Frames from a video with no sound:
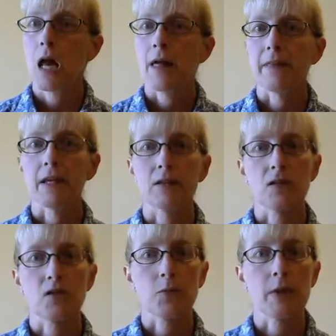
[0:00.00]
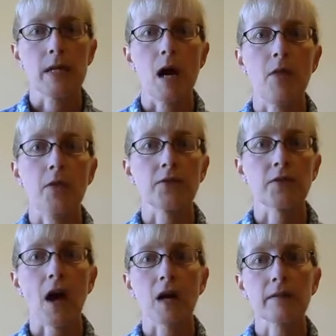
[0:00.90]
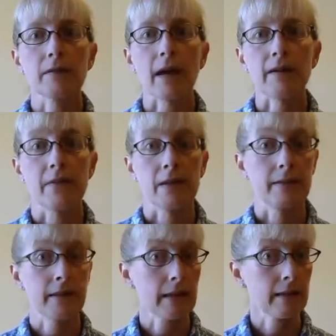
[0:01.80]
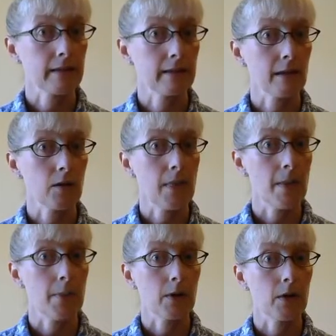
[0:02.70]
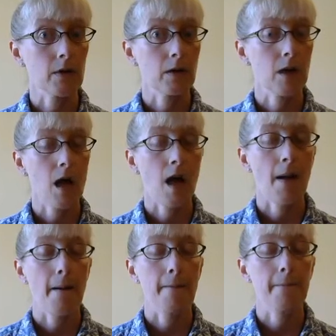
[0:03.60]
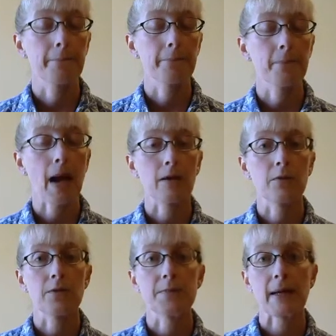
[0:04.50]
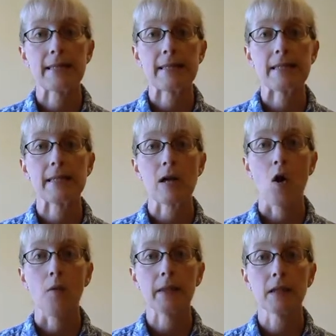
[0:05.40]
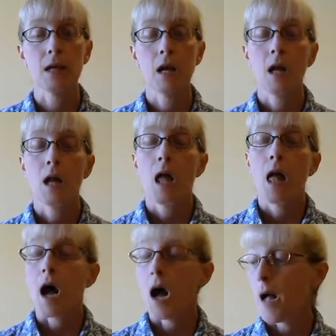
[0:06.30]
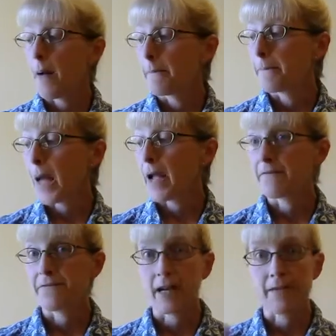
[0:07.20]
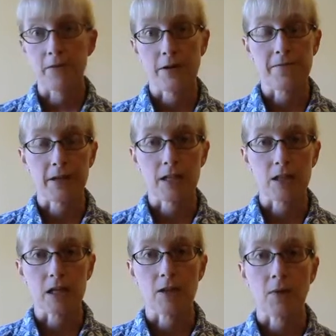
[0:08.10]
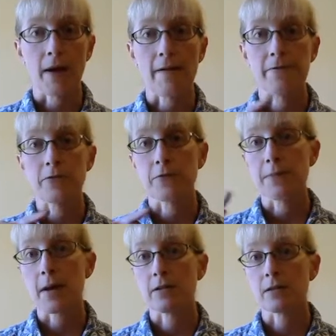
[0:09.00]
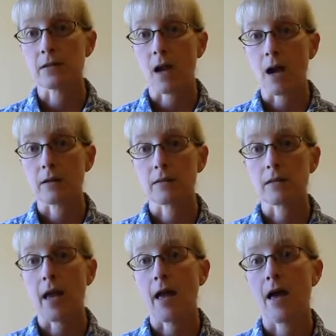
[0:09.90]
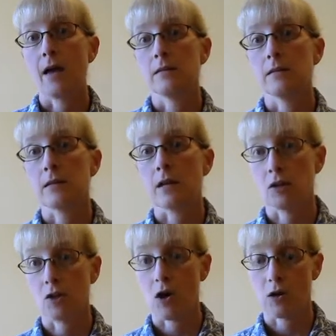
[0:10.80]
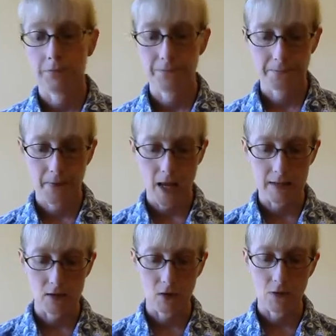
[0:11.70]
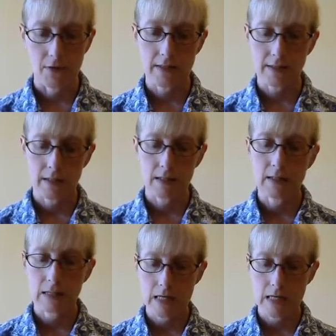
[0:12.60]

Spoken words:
I think it's 3 other socks out of the 6 that are in the book, patterns by Cece Allman, that I've already finished. And so I have 3 pairs of socks and a shawl. And so this is